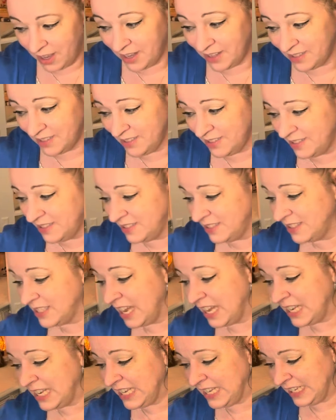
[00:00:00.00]
is
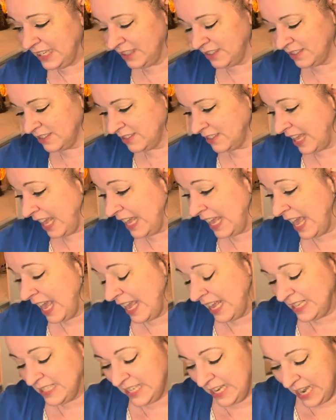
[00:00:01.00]
stunning. I
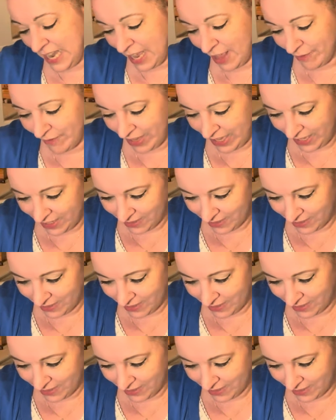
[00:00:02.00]
had to have it.